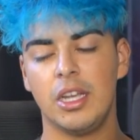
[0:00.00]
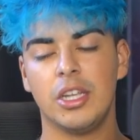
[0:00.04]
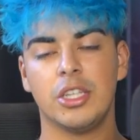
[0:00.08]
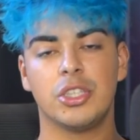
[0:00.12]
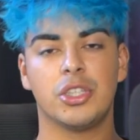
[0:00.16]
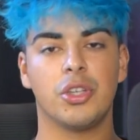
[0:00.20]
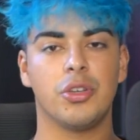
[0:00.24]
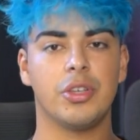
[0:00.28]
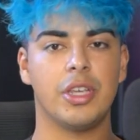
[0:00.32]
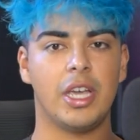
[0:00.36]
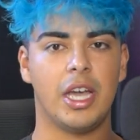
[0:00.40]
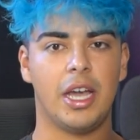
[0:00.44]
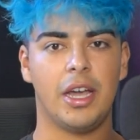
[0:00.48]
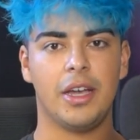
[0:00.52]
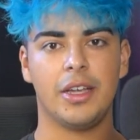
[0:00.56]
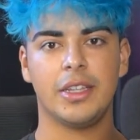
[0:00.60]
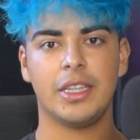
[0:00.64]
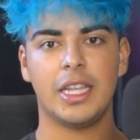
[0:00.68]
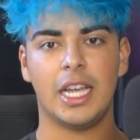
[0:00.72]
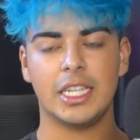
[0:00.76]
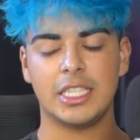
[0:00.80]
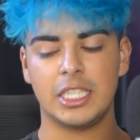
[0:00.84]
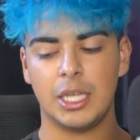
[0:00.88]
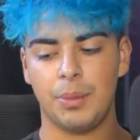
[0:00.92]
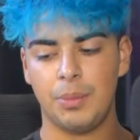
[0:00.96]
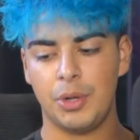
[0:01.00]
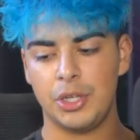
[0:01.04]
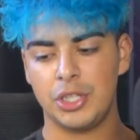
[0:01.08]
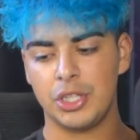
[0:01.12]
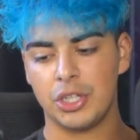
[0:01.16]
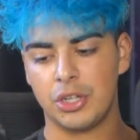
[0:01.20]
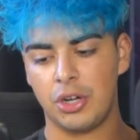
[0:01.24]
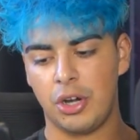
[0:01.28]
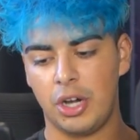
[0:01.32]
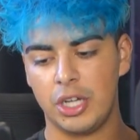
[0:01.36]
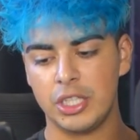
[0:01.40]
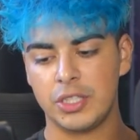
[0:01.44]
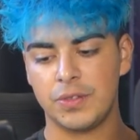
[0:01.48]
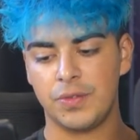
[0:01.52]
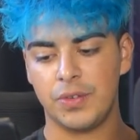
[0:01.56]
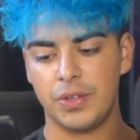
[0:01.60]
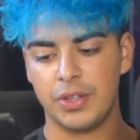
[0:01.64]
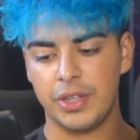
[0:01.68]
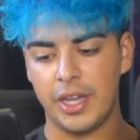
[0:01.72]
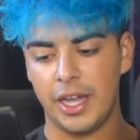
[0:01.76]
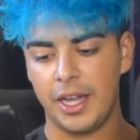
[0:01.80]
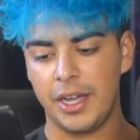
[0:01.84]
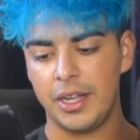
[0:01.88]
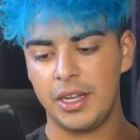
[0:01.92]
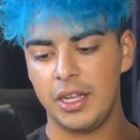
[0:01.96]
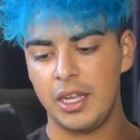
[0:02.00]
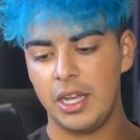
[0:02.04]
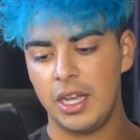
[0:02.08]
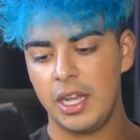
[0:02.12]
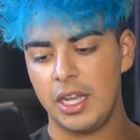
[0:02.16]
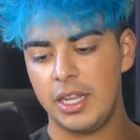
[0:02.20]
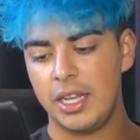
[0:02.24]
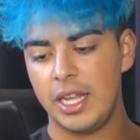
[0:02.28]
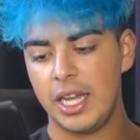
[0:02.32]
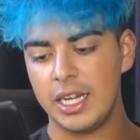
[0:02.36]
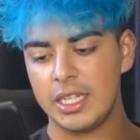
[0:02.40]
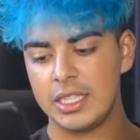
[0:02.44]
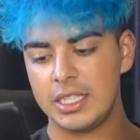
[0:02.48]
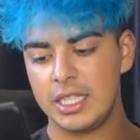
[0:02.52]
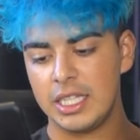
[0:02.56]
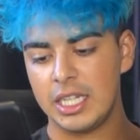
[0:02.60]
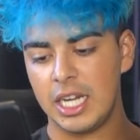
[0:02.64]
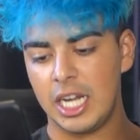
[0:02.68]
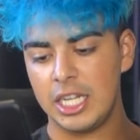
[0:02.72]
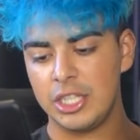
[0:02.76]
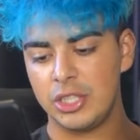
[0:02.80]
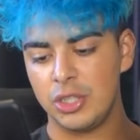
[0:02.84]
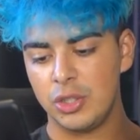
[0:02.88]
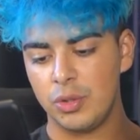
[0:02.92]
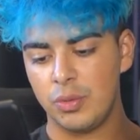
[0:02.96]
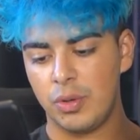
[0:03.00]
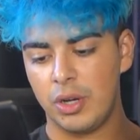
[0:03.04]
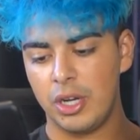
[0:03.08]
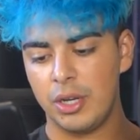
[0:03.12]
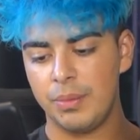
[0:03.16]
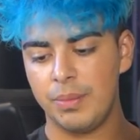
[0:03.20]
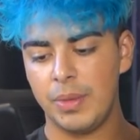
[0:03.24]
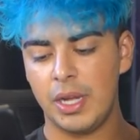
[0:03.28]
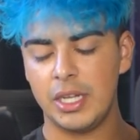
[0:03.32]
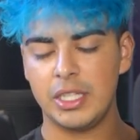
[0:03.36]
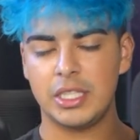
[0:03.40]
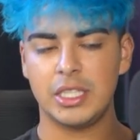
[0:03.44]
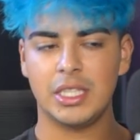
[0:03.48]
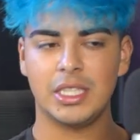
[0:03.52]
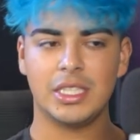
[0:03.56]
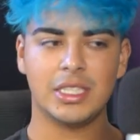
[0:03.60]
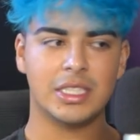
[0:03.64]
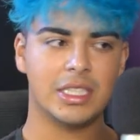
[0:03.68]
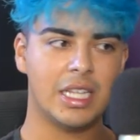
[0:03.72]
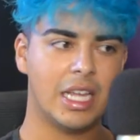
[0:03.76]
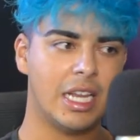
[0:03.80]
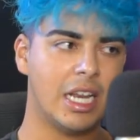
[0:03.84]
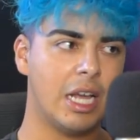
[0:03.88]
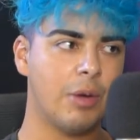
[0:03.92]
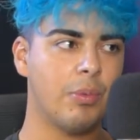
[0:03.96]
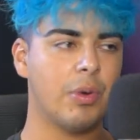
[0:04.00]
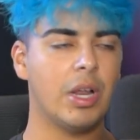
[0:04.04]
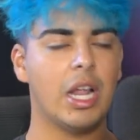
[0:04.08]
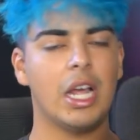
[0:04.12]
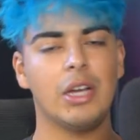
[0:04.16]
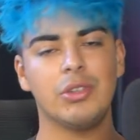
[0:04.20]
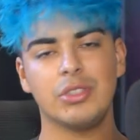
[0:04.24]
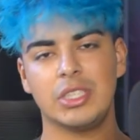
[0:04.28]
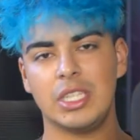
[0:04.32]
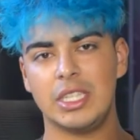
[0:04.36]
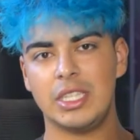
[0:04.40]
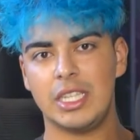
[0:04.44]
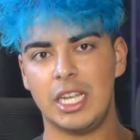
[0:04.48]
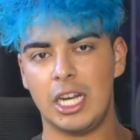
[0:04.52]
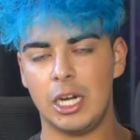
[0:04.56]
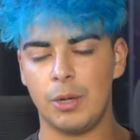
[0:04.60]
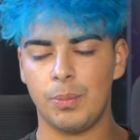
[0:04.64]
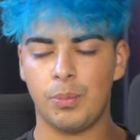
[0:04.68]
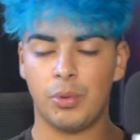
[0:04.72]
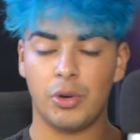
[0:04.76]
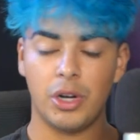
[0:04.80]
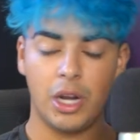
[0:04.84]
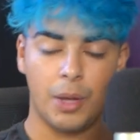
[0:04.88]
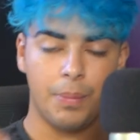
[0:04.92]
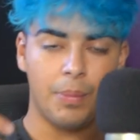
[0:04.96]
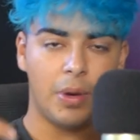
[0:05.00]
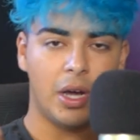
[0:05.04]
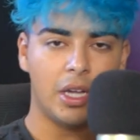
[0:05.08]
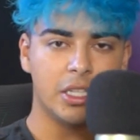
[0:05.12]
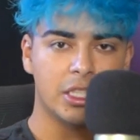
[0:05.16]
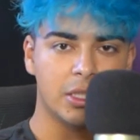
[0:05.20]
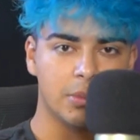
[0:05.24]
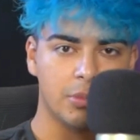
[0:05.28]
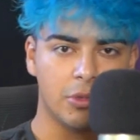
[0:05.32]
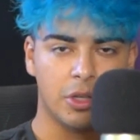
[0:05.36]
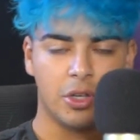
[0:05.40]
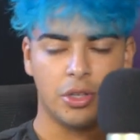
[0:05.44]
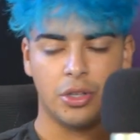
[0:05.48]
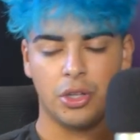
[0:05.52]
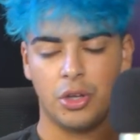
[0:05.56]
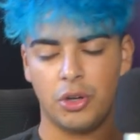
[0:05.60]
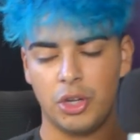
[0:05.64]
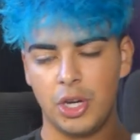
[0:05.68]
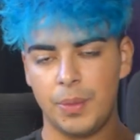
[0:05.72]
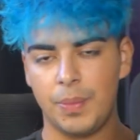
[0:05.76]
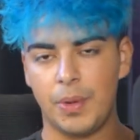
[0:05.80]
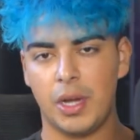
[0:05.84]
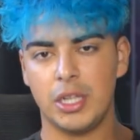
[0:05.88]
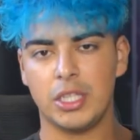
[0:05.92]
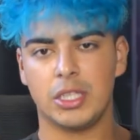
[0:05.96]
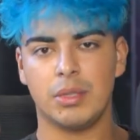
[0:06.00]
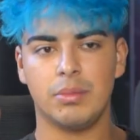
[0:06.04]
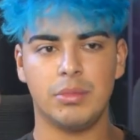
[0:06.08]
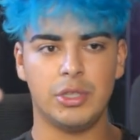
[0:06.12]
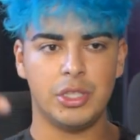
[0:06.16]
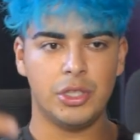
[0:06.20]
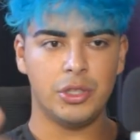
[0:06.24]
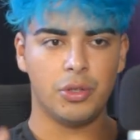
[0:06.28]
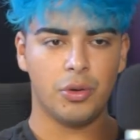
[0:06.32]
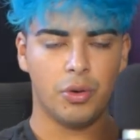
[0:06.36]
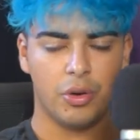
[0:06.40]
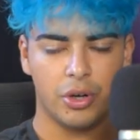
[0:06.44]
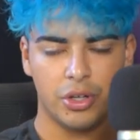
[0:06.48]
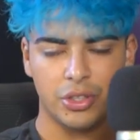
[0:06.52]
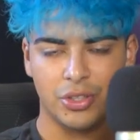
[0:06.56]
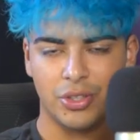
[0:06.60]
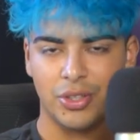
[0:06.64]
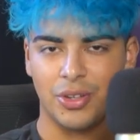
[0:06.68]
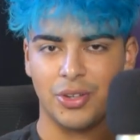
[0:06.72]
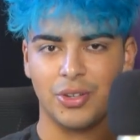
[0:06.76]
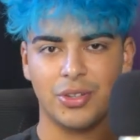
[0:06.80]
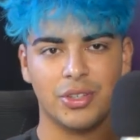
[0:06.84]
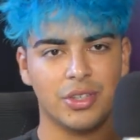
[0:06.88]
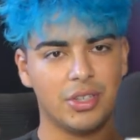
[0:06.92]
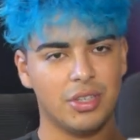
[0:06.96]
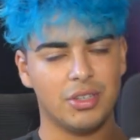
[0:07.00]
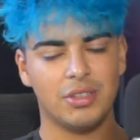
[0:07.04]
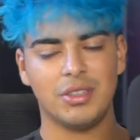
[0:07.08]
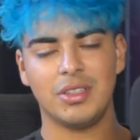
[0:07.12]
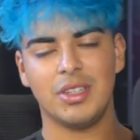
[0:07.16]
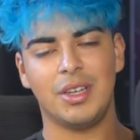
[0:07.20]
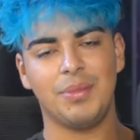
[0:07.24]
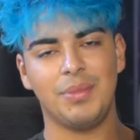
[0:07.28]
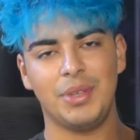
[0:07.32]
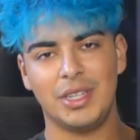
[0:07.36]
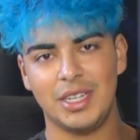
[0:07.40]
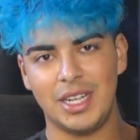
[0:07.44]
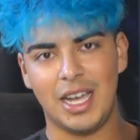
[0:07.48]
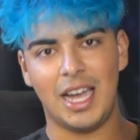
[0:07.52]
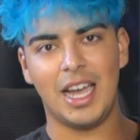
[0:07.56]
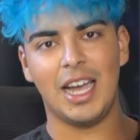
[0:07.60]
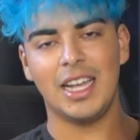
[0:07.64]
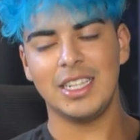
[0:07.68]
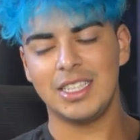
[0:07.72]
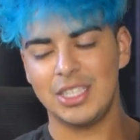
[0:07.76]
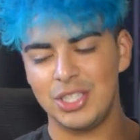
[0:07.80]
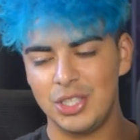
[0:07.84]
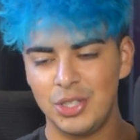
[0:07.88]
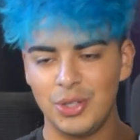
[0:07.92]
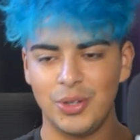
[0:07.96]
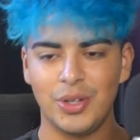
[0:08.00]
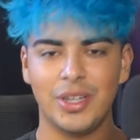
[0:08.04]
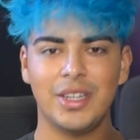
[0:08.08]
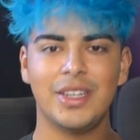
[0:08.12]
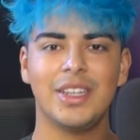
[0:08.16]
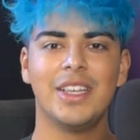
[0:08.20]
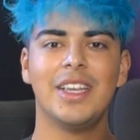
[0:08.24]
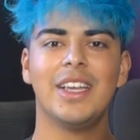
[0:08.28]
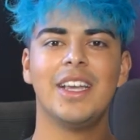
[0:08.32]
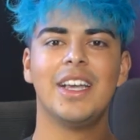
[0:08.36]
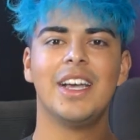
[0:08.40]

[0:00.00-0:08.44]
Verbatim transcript: So yeah, that's how much it cost for that. Next thing I do want to mention is that when I was at the airport, I bought some cologne, I bought some Dior, so you know, I mean, I had to do it.